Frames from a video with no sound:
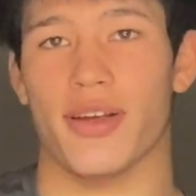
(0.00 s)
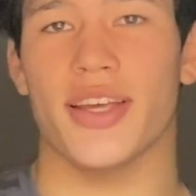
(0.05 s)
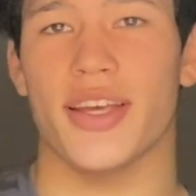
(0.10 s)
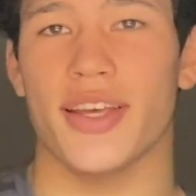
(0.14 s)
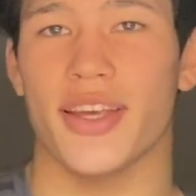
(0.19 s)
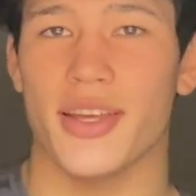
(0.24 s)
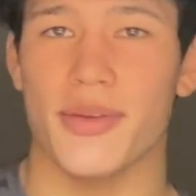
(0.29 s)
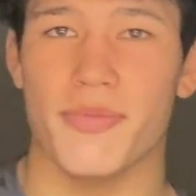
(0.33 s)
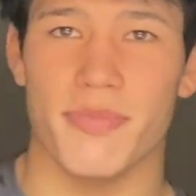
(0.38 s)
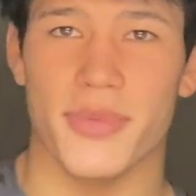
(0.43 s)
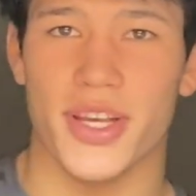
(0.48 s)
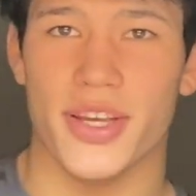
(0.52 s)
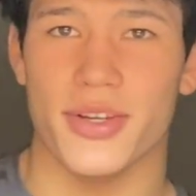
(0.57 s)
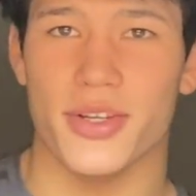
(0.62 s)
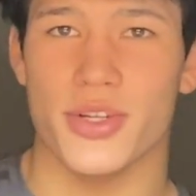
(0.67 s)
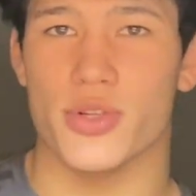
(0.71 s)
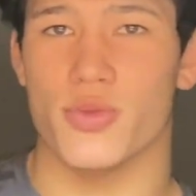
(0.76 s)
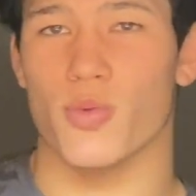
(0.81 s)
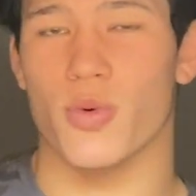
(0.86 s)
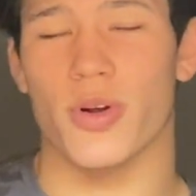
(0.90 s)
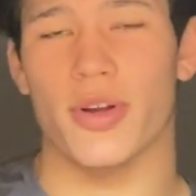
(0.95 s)
It can be
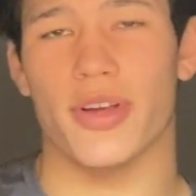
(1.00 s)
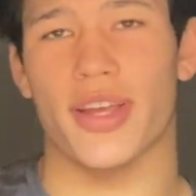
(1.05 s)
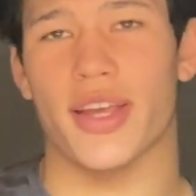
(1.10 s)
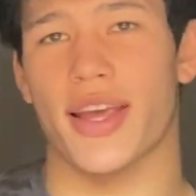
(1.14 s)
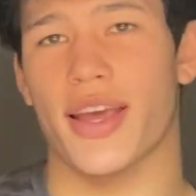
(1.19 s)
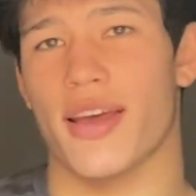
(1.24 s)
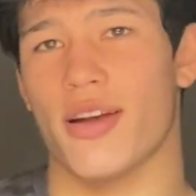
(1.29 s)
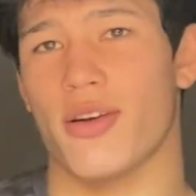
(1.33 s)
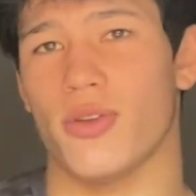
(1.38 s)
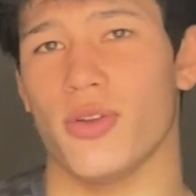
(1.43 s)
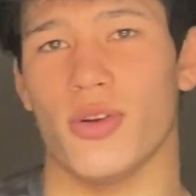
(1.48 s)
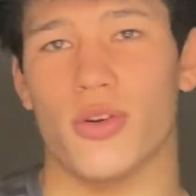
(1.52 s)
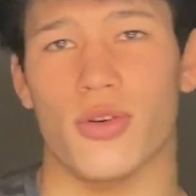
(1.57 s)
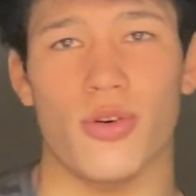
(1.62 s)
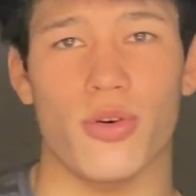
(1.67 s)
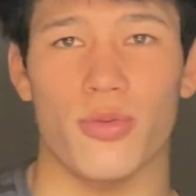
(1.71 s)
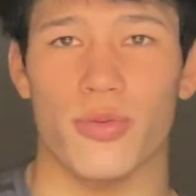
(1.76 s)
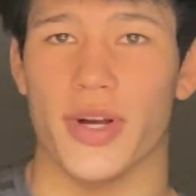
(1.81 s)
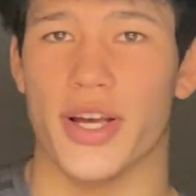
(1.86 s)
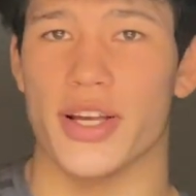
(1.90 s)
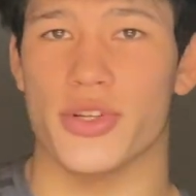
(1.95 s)
just working at a
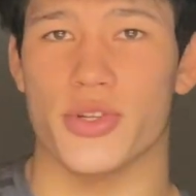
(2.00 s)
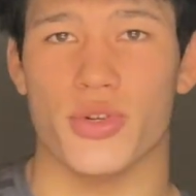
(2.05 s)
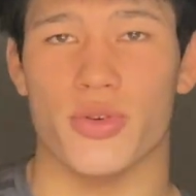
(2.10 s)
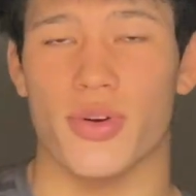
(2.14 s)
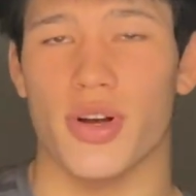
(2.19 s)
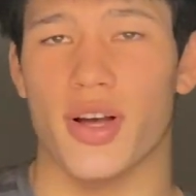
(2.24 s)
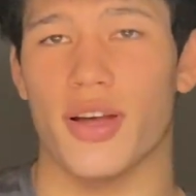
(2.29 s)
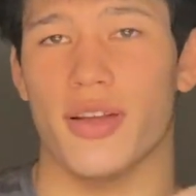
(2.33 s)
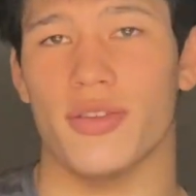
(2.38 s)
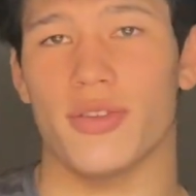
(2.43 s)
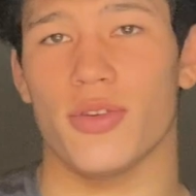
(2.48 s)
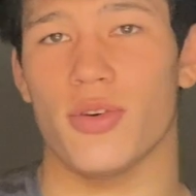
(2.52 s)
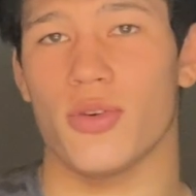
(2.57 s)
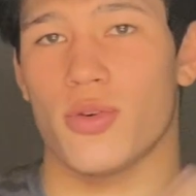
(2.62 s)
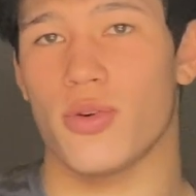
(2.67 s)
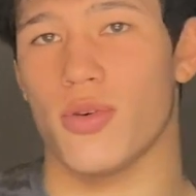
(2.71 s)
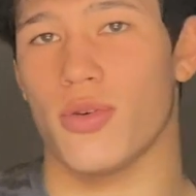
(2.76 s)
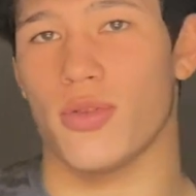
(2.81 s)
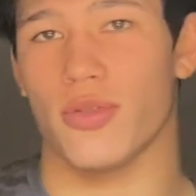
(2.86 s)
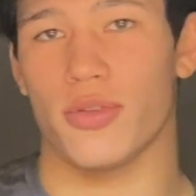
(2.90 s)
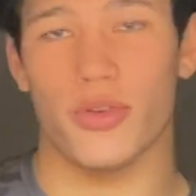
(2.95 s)
local restaurant,
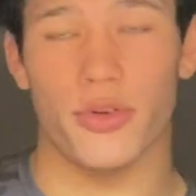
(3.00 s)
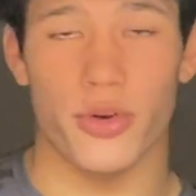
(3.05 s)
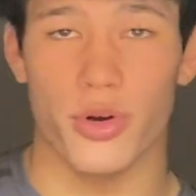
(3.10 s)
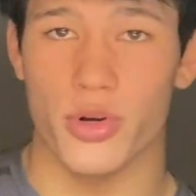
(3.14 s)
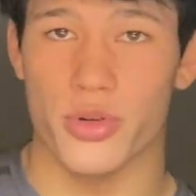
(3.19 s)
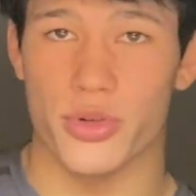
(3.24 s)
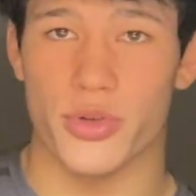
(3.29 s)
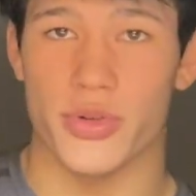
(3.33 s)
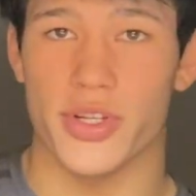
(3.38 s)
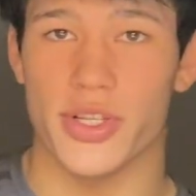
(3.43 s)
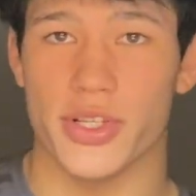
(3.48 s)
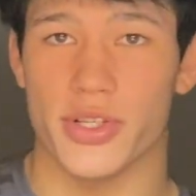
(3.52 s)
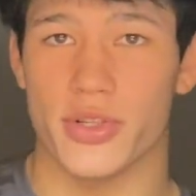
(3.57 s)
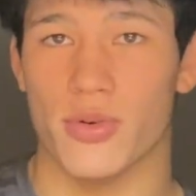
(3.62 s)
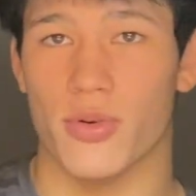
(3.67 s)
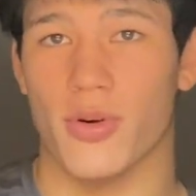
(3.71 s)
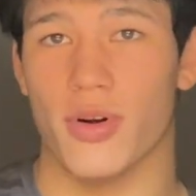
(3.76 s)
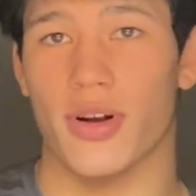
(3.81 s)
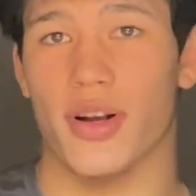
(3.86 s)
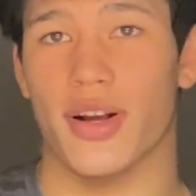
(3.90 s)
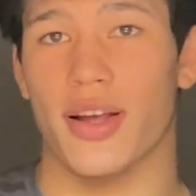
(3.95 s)
local grocery
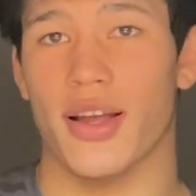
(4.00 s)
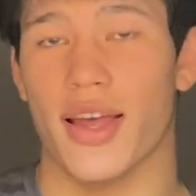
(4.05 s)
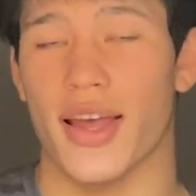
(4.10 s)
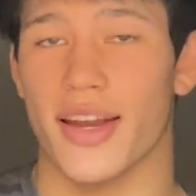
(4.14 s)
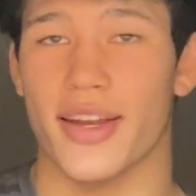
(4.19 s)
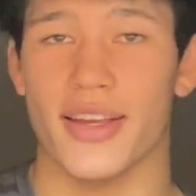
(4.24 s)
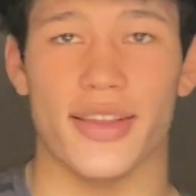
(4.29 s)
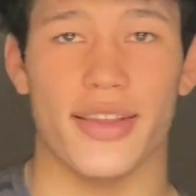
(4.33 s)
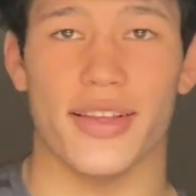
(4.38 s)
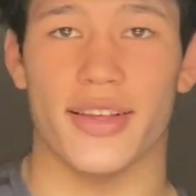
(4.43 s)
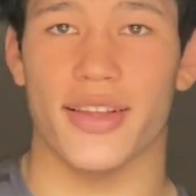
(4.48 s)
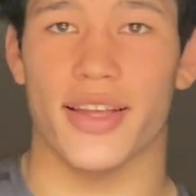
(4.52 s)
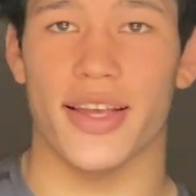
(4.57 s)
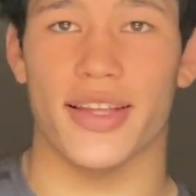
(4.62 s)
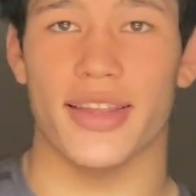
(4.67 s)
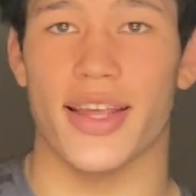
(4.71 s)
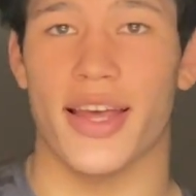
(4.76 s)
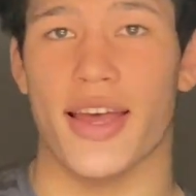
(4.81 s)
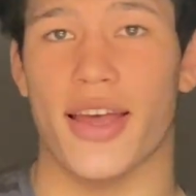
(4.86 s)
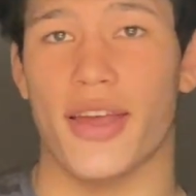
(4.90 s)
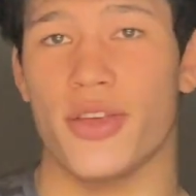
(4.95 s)
store, anything like
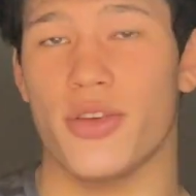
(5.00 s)
that.